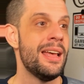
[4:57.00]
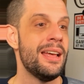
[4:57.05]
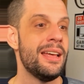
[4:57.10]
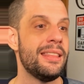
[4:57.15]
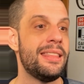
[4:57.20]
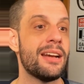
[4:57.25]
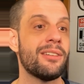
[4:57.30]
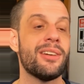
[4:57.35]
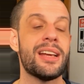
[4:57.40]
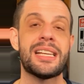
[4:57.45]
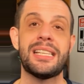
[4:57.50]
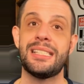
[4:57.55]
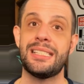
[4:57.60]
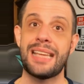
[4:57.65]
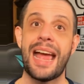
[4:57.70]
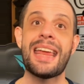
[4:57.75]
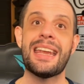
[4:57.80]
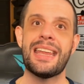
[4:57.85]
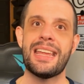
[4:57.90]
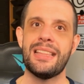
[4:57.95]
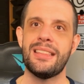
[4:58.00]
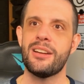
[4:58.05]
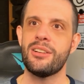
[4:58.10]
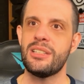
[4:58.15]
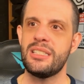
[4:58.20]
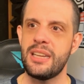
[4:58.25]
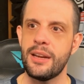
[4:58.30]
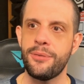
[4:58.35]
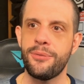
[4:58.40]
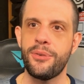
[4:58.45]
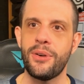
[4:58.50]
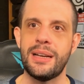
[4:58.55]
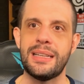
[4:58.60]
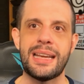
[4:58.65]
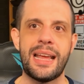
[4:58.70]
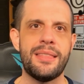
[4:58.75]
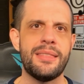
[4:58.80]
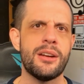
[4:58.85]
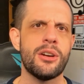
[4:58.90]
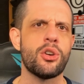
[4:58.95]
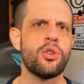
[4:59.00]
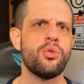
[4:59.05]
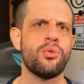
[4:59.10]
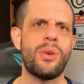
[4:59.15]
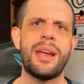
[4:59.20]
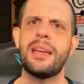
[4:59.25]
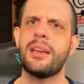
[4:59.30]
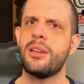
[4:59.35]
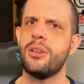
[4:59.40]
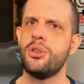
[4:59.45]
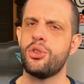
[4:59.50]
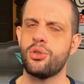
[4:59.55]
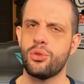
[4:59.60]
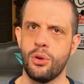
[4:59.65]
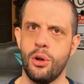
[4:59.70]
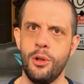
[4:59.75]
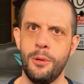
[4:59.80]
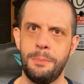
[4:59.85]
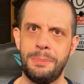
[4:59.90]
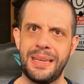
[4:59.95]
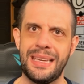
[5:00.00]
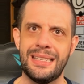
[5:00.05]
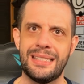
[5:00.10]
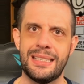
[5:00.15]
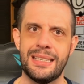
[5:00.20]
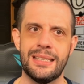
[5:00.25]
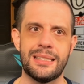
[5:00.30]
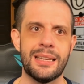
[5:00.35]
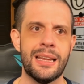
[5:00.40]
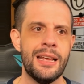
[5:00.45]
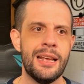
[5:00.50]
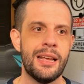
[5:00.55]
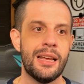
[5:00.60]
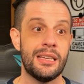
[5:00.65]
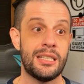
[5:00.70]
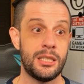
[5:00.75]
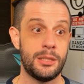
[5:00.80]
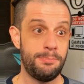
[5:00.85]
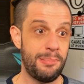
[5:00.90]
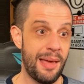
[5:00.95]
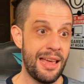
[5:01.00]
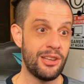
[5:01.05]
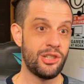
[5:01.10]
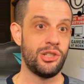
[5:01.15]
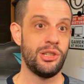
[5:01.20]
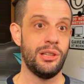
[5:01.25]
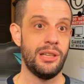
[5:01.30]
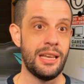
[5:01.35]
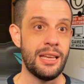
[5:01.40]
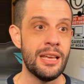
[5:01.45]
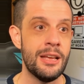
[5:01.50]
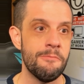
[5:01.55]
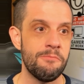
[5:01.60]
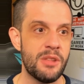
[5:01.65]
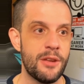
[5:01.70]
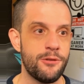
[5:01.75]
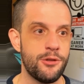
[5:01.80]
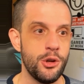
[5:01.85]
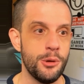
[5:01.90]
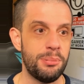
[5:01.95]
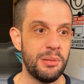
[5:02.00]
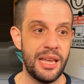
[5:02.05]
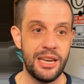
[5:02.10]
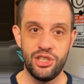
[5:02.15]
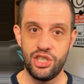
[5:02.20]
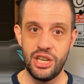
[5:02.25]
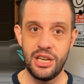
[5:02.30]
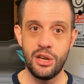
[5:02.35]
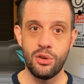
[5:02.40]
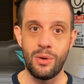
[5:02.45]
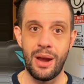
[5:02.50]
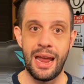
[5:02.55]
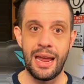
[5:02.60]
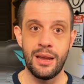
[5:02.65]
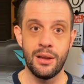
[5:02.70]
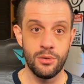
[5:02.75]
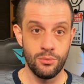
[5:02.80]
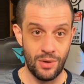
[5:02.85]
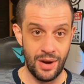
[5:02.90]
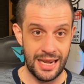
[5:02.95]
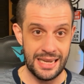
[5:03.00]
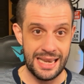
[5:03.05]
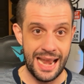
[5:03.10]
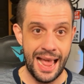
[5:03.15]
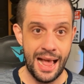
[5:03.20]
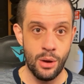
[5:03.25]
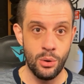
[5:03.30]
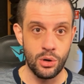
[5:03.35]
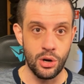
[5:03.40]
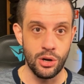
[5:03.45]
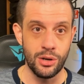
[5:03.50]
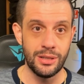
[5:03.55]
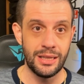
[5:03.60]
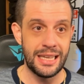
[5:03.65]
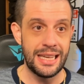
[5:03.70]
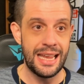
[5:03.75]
they're exciting, they're different, and they're great control pieces, especially if you play Jean Grey right now, currently